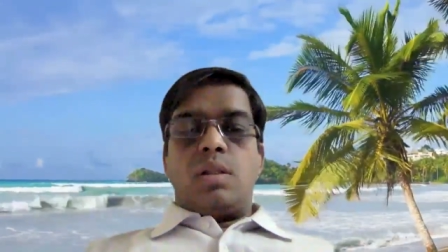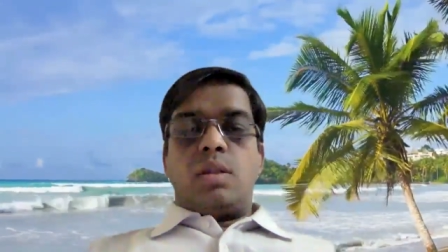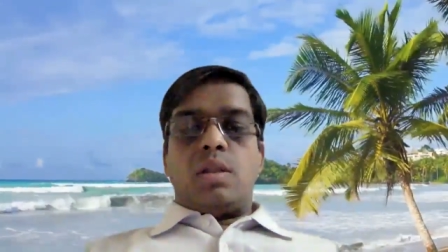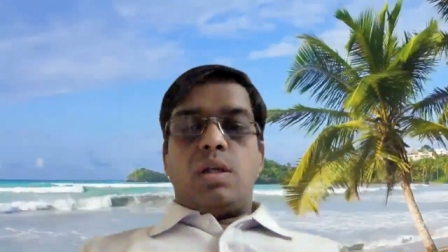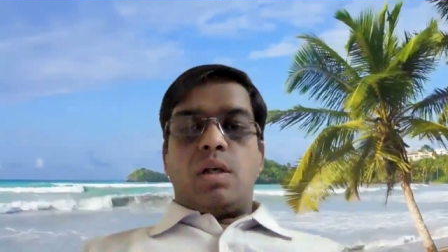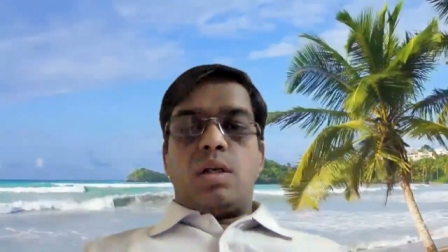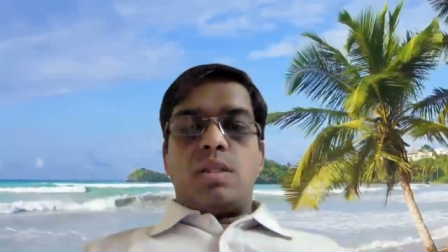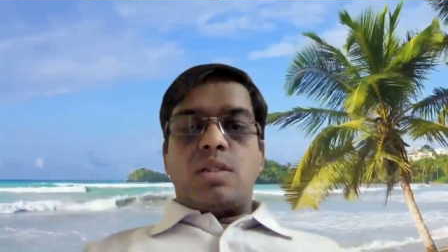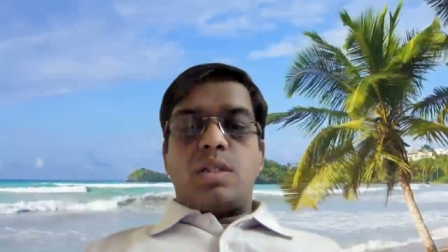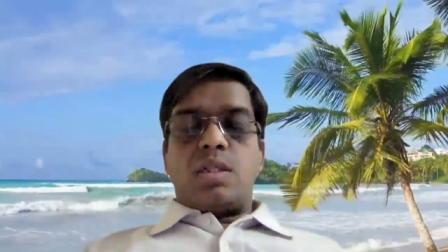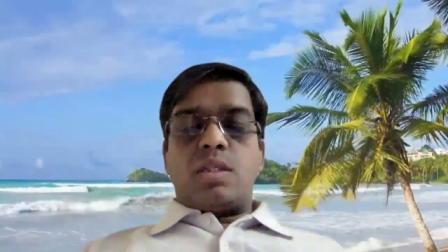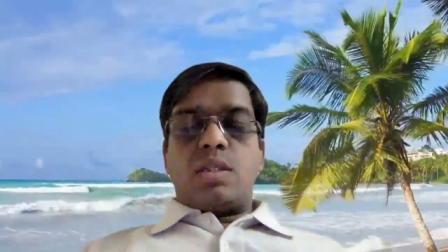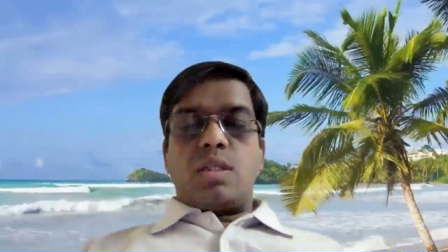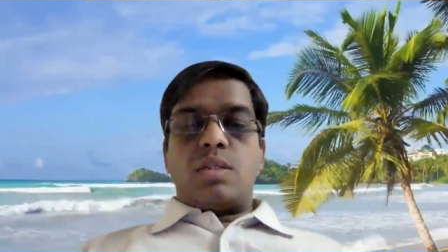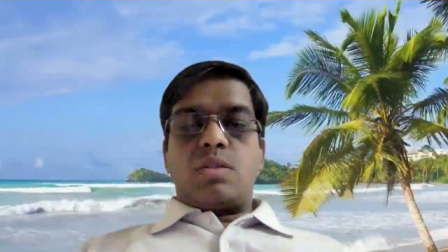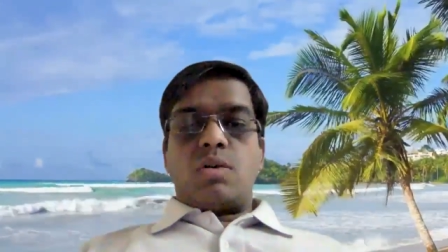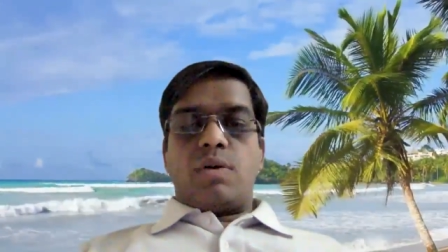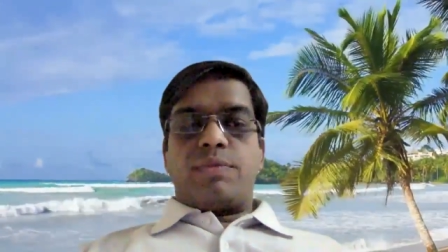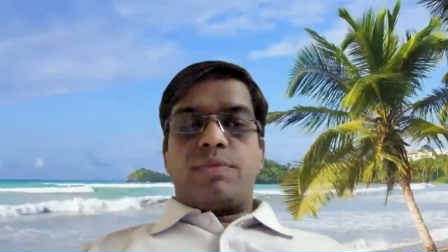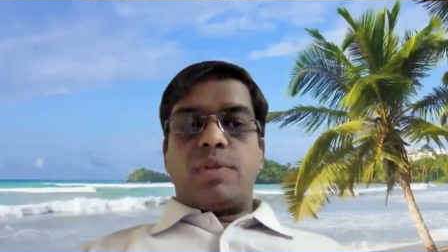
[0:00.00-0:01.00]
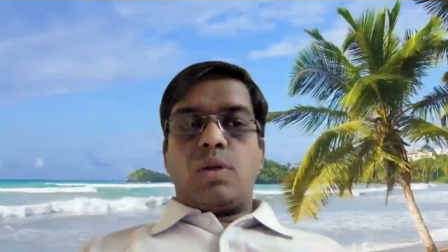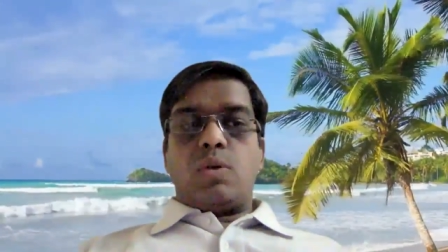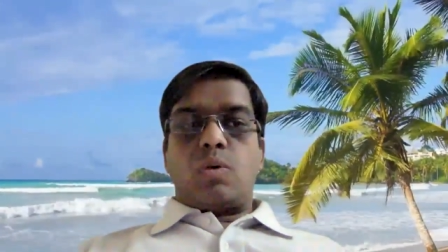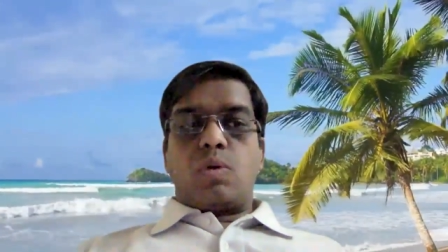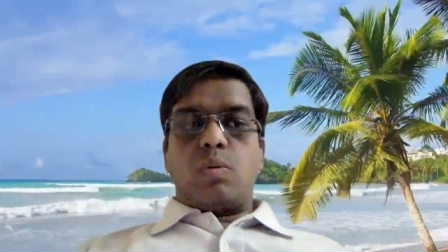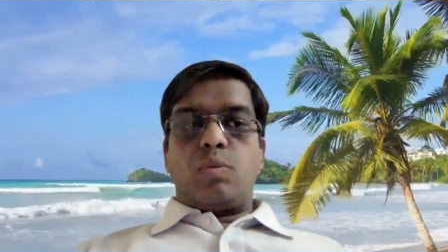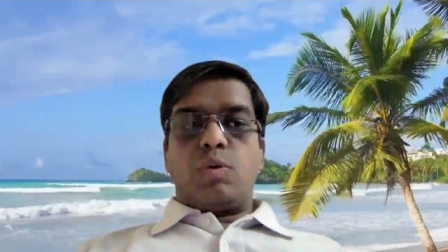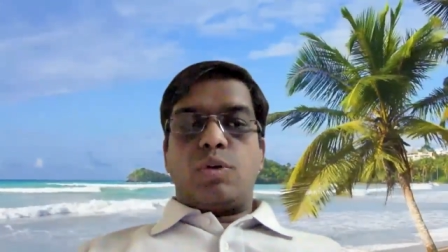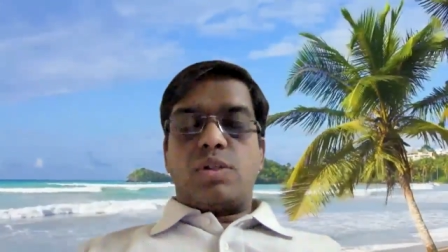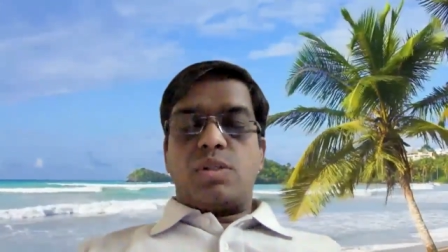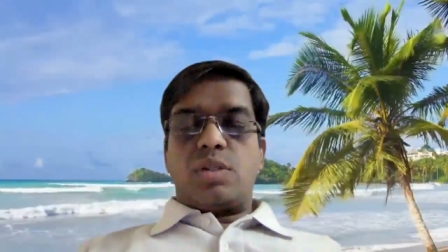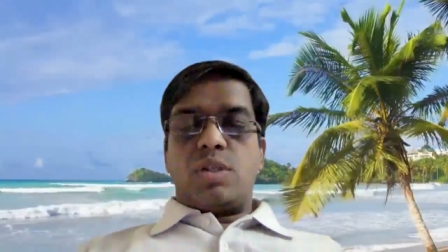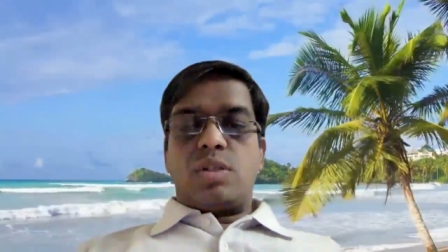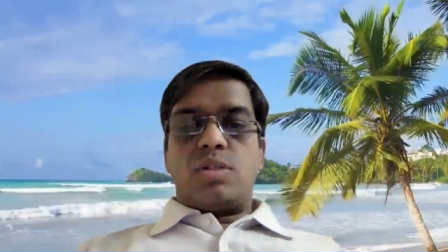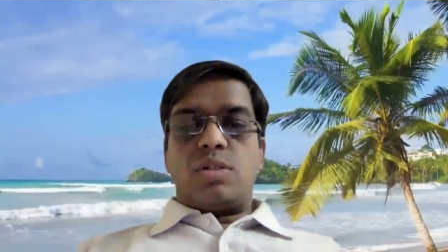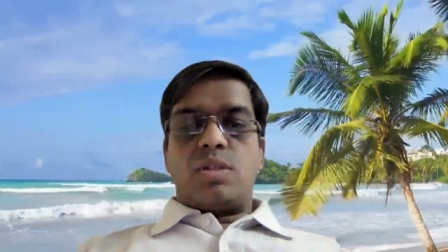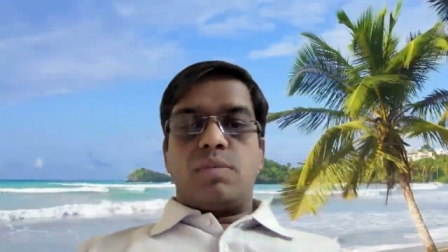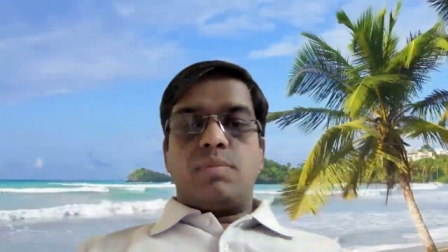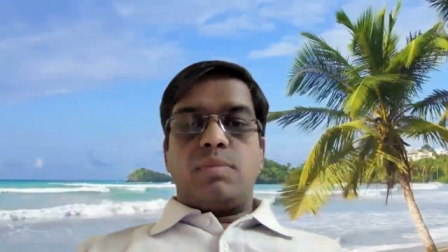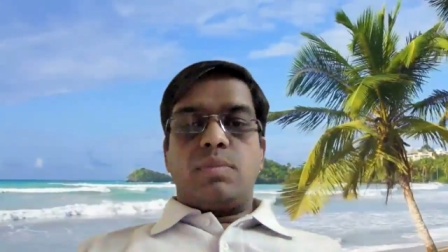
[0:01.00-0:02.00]
The diseases of the locomotor
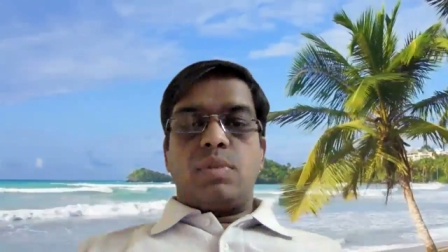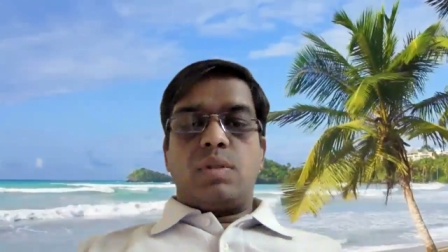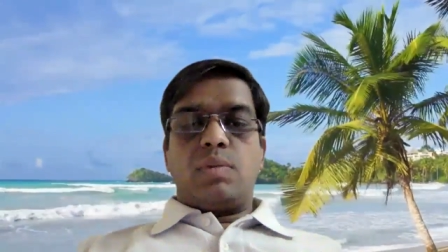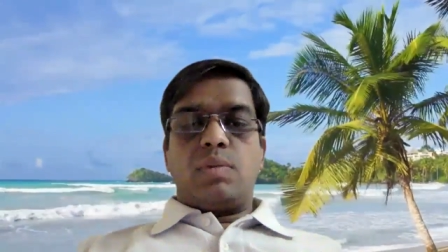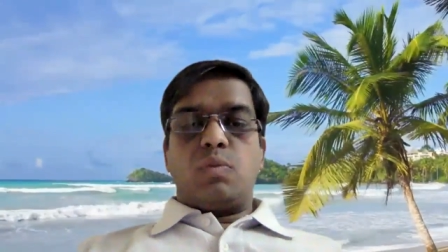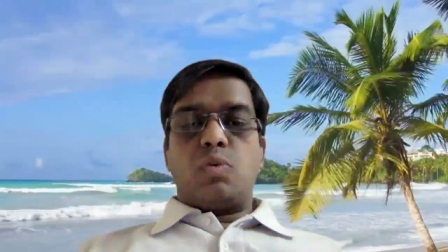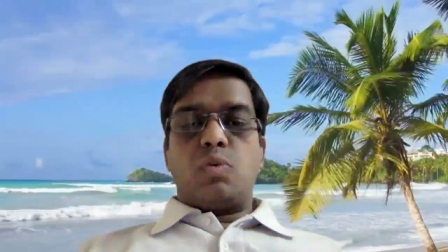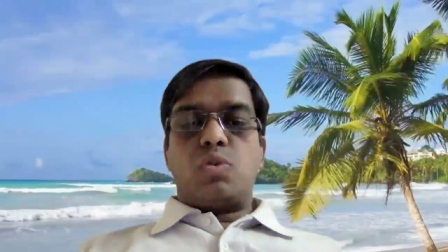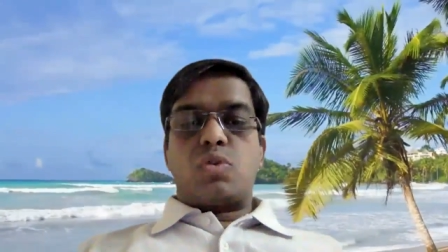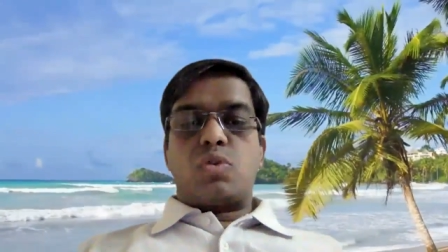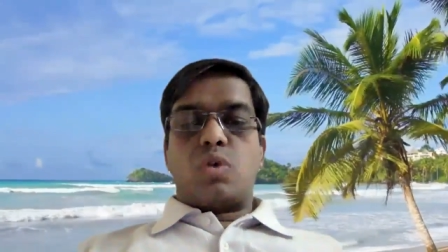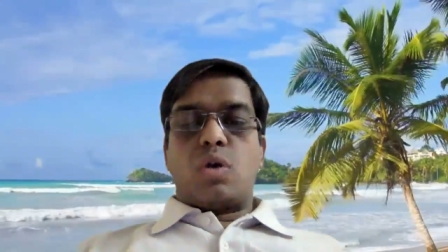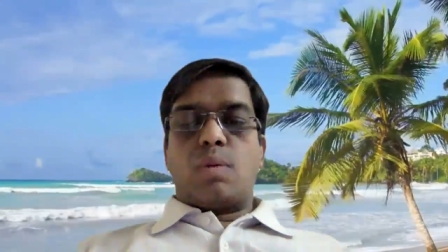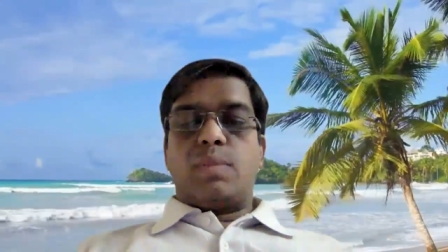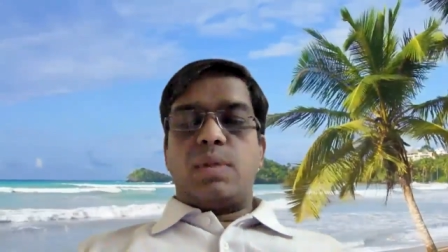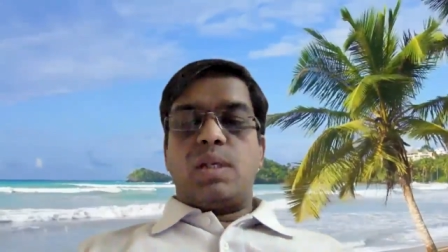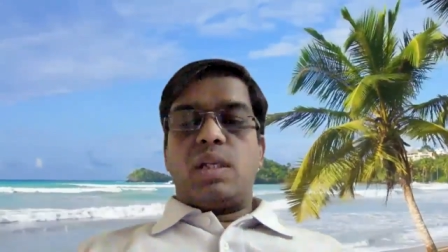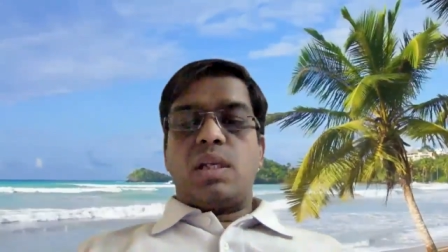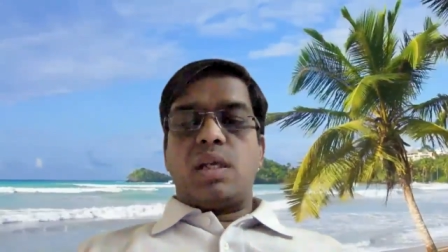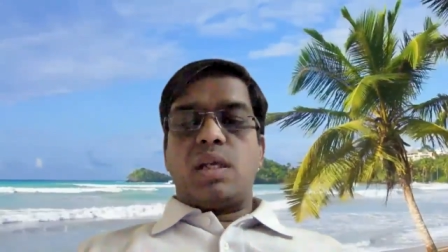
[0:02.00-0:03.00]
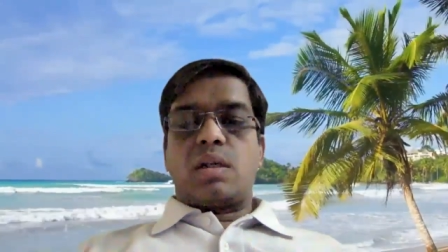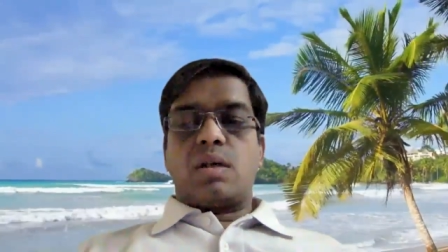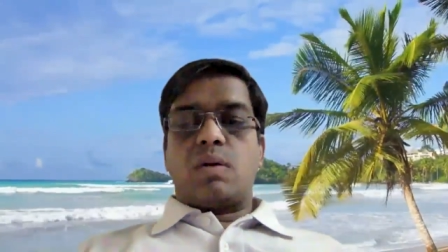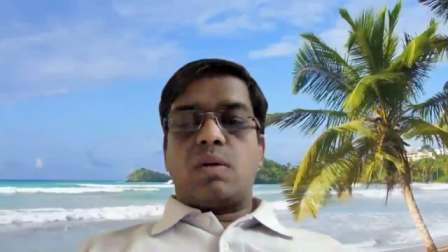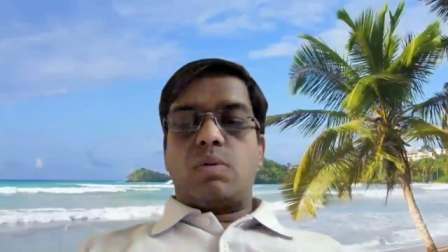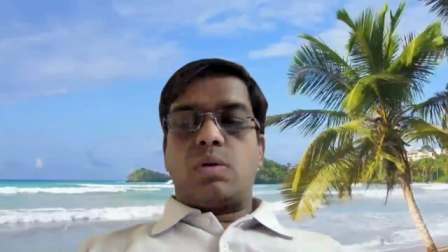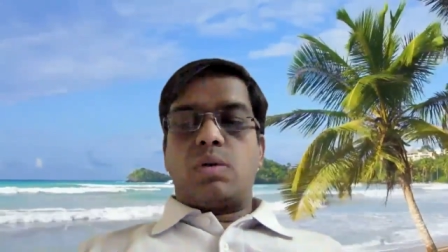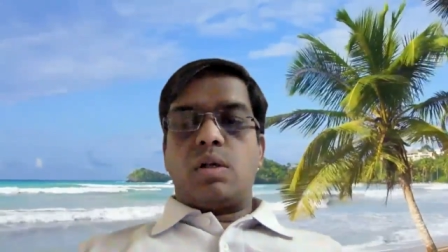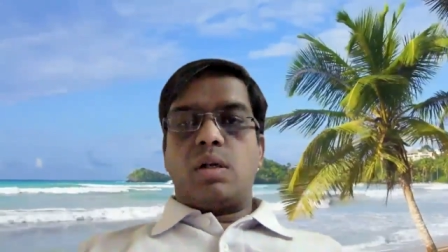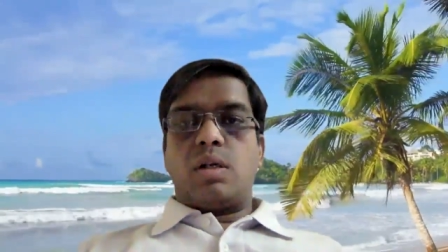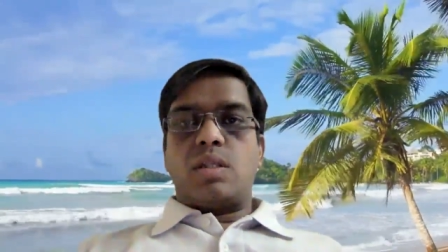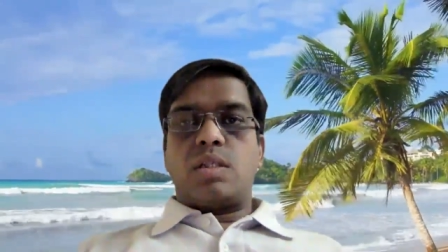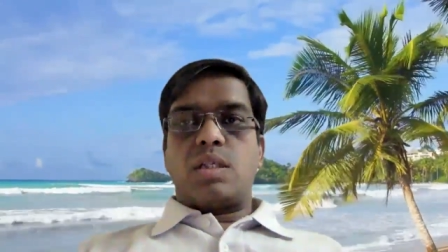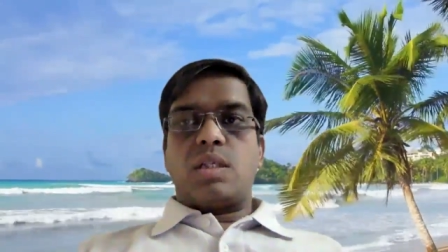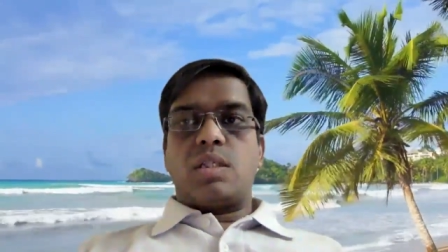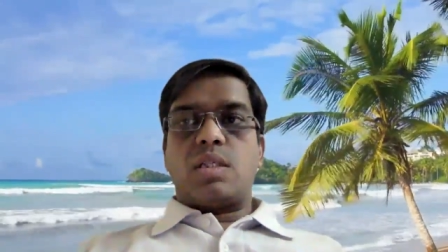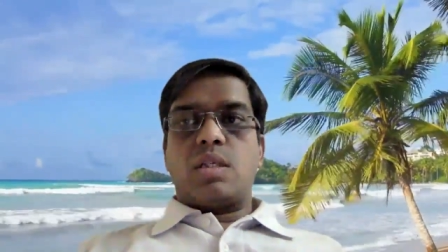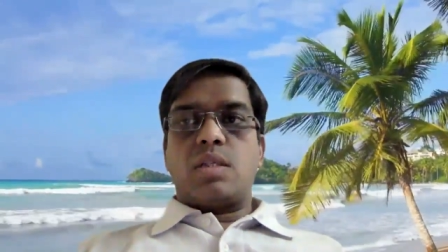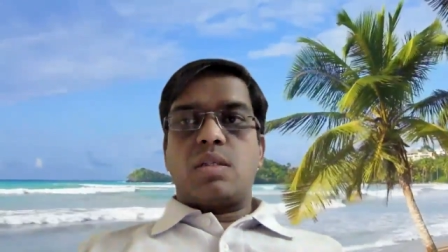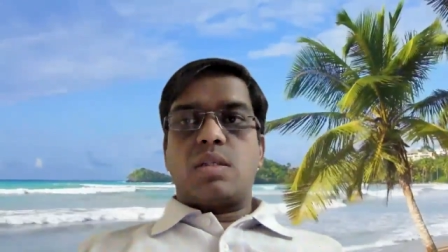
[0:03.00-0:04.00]
system, the most commonly encountered
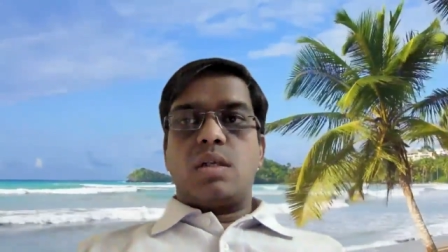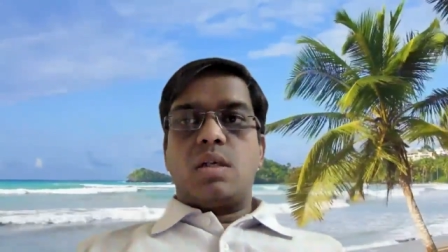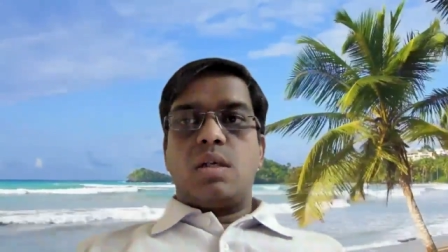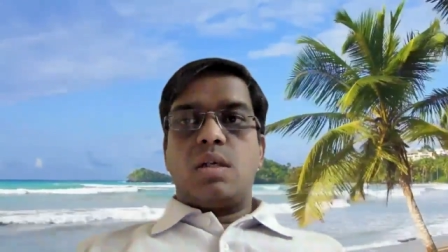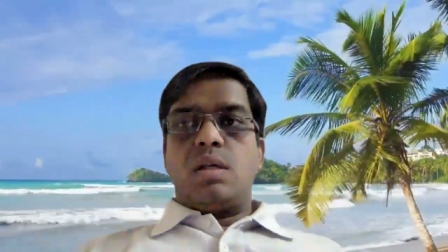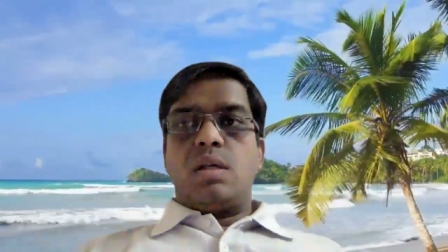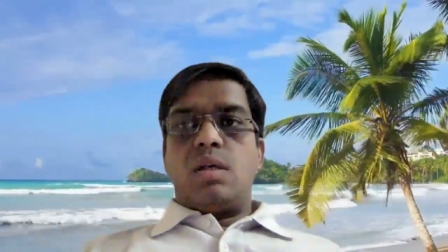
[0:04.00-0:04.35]
diseases